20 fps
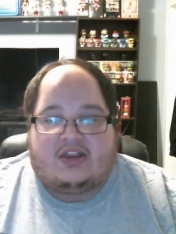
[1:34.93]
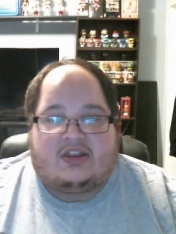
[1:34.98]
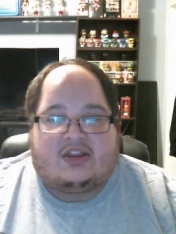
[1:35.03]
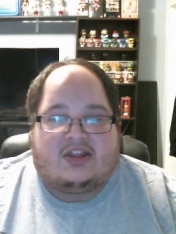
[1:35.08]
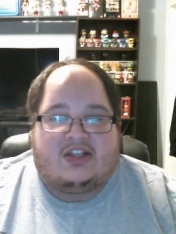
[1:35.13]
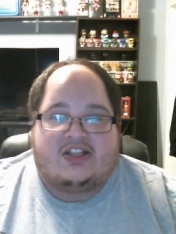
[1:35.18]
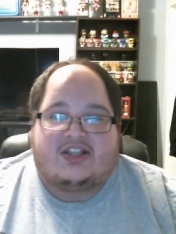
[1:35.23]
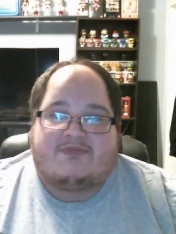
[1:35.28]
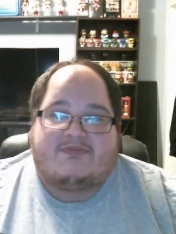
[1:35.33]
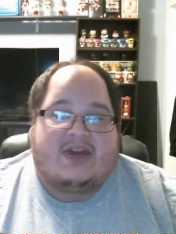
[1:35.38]

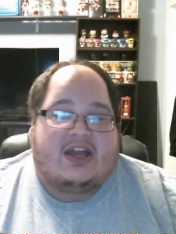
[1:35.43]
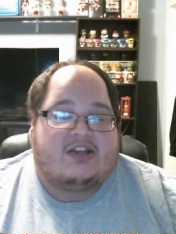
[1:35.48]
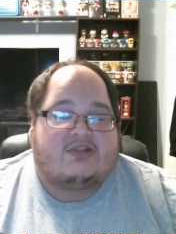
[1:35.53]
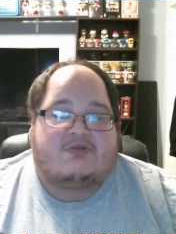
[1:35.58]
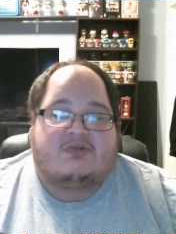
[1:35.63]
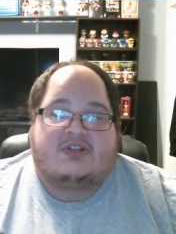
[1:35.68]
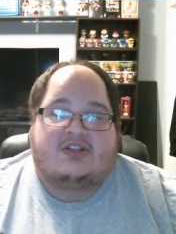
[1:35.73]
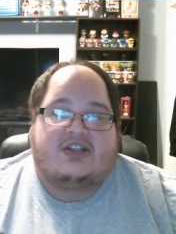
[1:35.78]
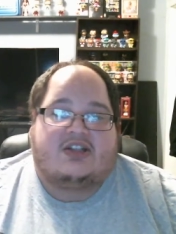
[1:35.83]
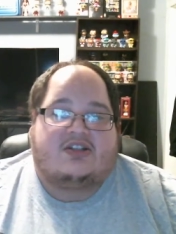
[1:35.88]
this match
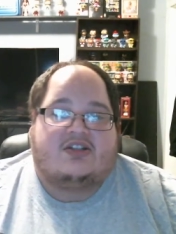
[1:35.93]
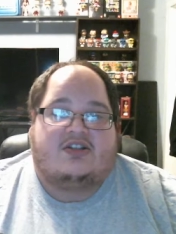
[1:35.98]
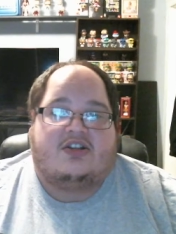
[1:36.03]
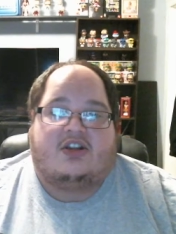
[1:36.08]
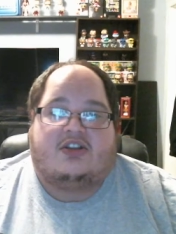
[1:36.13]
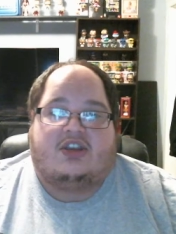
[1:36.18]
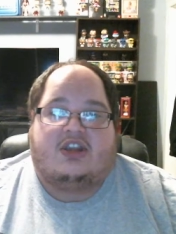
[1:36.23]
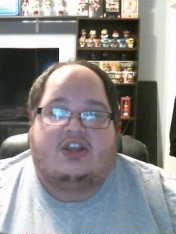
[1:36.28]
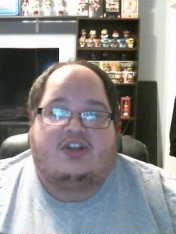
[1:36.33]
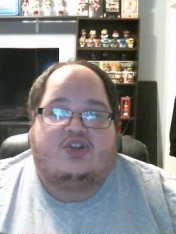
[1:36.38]
was just
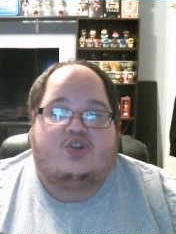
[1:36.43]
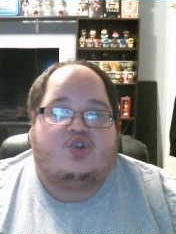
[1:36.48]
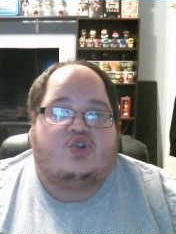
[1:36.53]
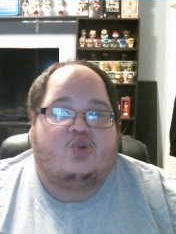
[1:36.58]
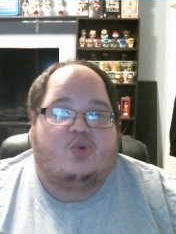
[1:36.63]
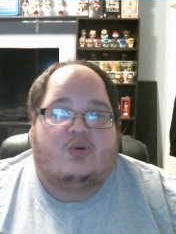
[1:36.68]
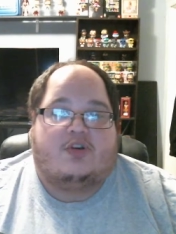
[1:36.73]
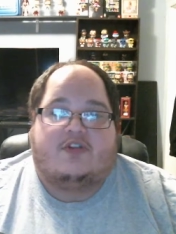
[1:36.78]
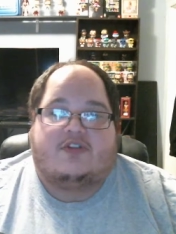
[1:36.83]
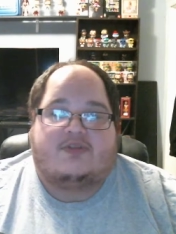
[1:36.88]
nothing
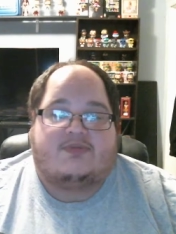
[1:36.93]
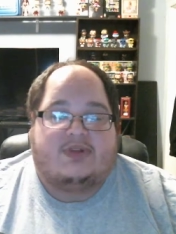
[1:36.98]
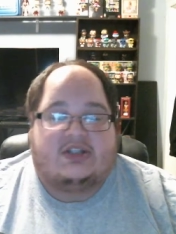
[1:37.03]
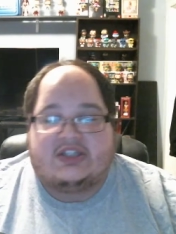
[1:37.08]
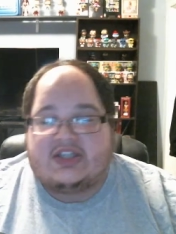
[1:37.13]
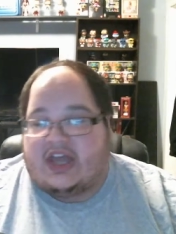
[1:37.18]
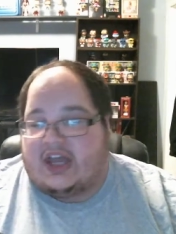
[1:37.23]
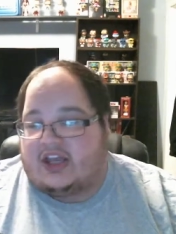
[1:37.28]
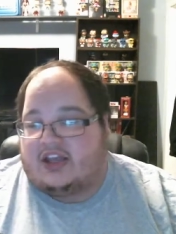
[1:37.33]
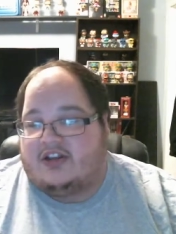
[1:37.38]
short of
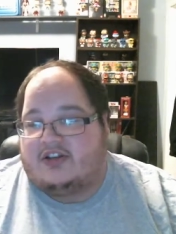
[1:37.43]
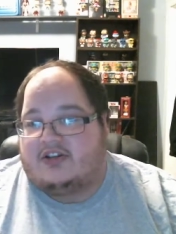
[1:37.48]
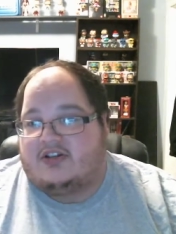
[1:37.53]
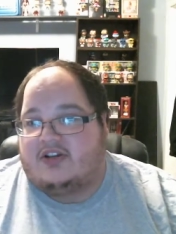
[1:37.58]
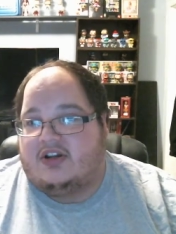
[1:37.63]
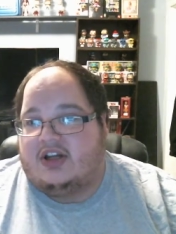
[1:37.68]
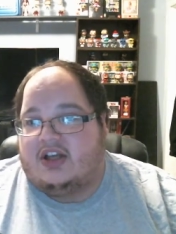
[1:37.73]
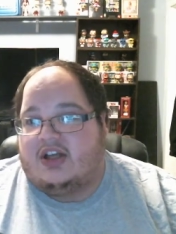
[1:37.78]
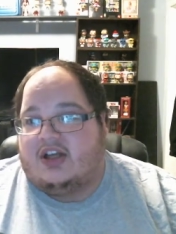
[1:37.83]
spectacular.